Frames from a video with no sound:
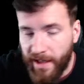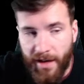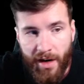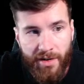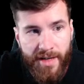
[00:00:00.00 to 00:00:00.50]

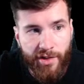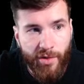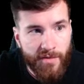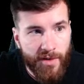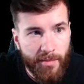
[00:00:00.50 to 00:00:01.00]
our net
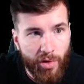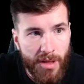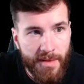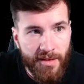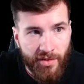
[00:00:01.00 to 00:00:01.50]
rate of
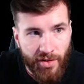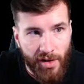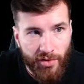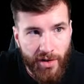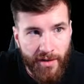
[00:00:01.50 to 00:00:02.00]
unemployment. This is
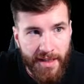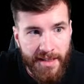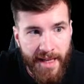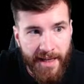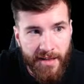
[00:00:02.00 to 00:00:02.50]
also called a
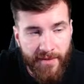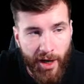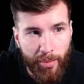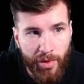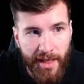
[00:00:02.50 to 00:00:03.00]
negative
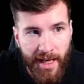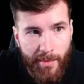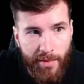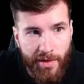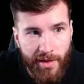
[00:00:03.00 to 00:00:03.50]
output
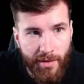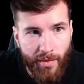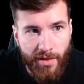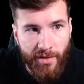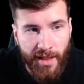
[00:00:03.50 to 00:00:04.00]
gap.
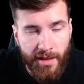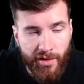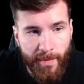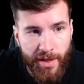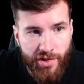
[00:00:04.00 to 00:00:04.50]
Right? Again,
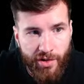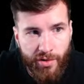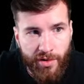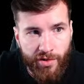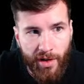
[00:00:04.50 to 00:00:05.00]
just make sure you
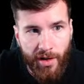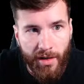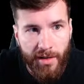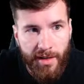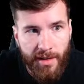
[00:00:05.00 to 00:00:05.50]
can
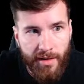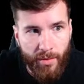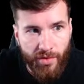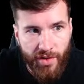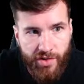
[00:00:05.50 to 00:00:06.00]
draw
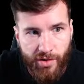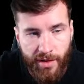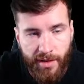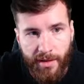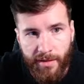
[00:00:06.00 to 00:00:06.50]

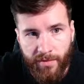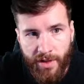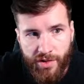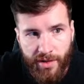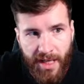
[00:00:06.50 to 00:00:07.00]
recessionary,
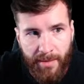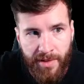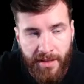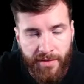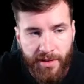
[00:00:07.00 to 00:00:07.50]
inflationary gap
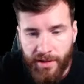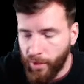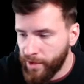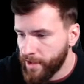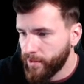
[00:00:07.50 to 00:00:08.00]
given
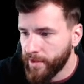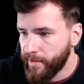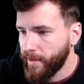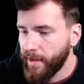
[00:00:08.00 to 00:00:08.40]
different